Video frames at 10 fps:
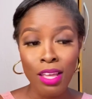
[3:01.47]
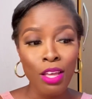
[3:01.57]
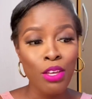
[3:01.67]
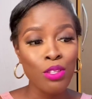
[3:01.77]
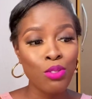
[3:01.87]

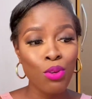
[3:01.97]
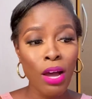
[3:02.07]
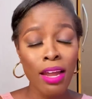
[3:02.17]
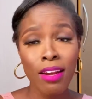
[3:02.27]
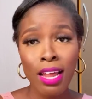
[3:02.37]
So
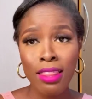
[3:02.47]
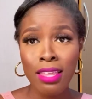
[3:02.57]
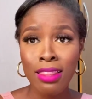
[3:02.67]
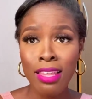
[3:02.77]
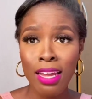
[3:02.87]
another
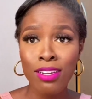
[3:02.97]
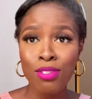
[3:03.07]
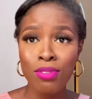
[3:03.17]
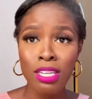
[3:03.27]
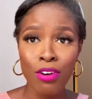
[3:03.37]
thing that I need
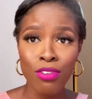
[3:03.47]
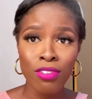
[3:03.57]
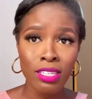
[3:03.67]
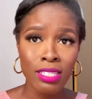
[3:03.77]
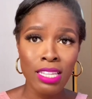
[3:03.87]
to tell you
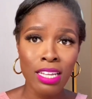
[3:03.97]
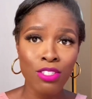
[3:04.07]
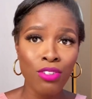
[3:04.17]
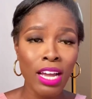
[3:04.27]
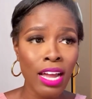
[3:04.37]
is that
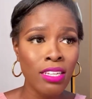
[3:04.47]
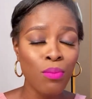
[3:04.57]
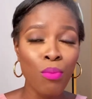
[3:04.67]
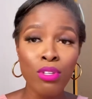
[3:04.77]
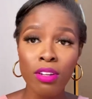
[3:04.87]
you can't,
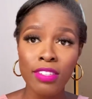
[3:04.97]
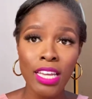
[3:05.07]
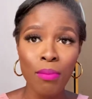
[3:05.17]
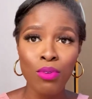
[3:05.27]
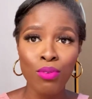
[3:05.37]
most of the
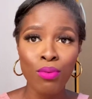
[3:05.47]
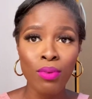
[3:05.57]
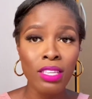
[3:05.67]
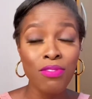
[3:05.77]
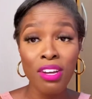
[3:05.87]
time,
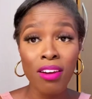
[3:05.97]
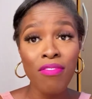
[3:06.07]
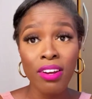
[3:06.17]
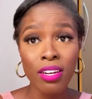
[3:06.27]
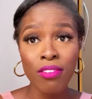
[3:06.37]
it's very
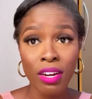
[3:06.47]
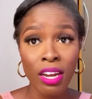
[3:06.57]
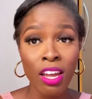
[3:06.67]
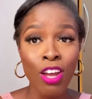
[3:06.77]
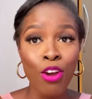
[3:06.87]

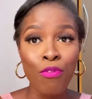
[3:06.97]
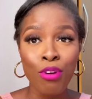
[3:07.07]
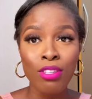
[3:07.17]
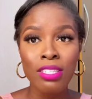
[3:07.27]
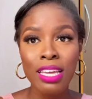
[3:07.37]
rare for
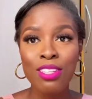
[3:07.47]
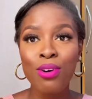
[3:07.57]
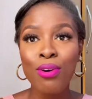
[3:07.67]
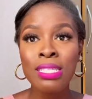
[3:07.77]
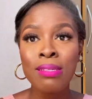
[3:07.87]
you to get
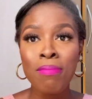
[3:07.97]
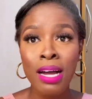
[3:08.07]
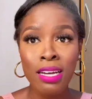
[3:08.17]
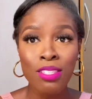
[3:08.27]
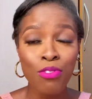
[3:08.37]
all the
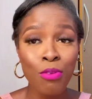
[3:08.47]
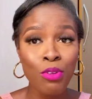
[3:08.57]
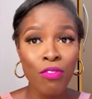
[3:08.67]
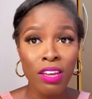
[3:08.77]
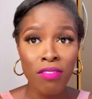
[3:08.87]
marks from
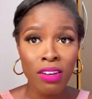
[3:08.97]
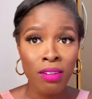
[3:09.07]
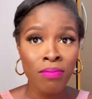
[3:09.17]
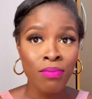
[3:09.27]
your Viva.